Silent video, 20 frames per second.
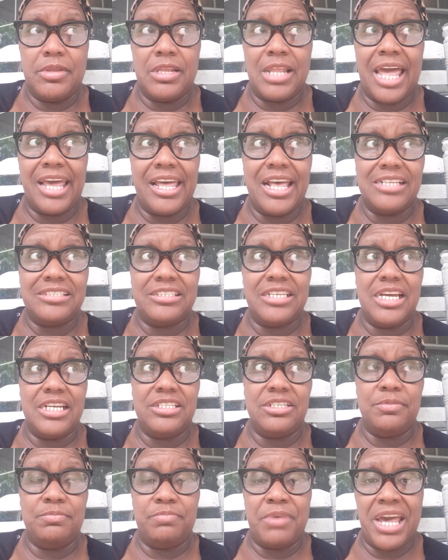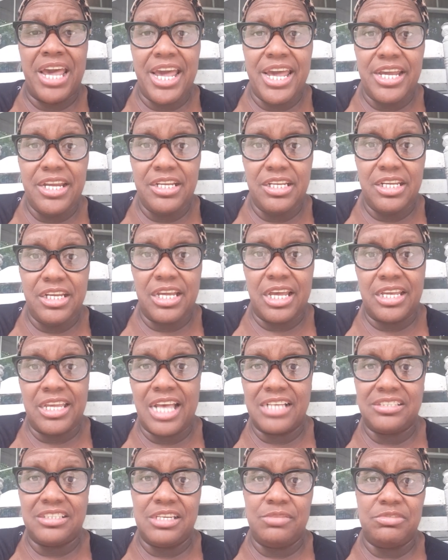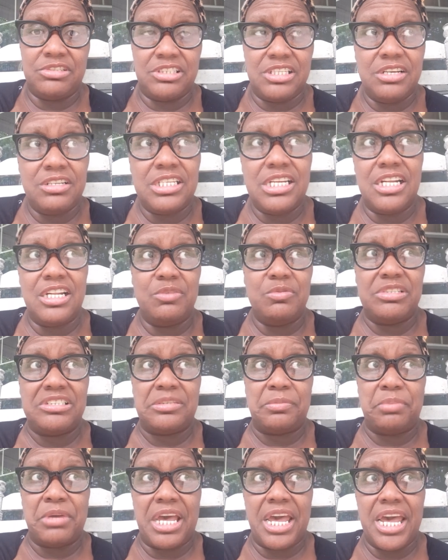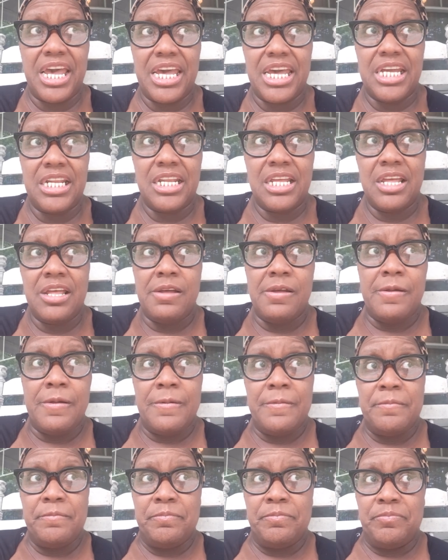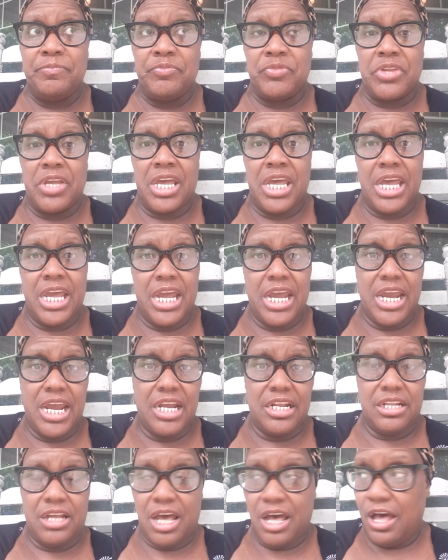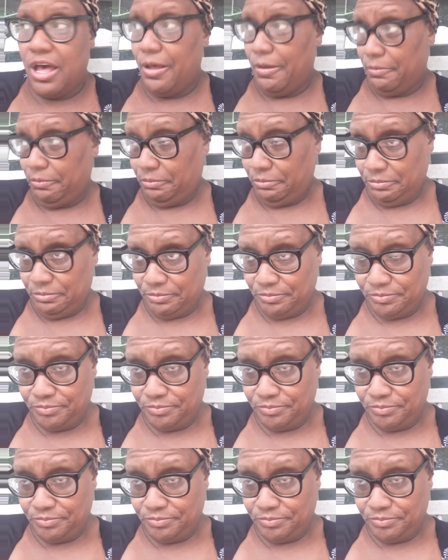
like I said, the pain, I guess he was still dealing with the pain. And um,